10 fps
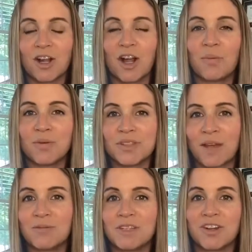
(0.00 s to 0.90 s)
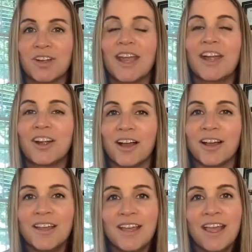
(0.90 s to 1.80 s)
our couples counselor
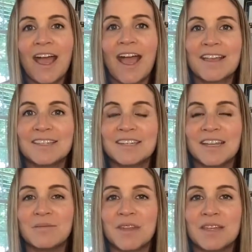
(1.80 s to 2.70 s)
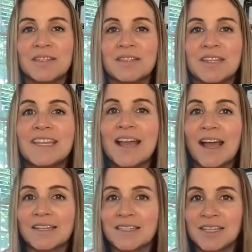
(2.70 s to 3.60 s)
kara has named this
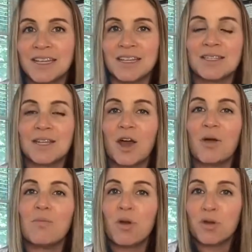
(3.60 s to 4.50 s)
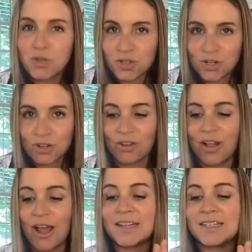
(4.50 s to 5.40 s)
eics
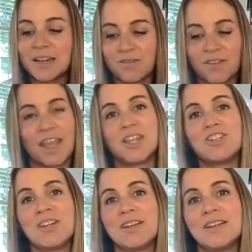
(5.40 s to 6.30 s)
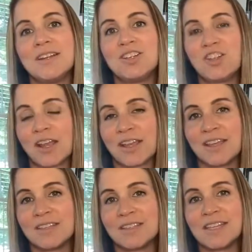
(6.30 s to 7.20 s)
emotional identification
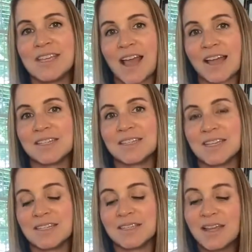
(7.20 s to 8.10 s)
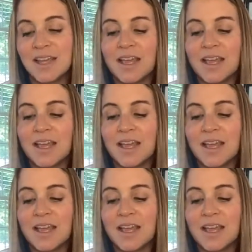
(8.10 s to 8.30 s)
check-ins eics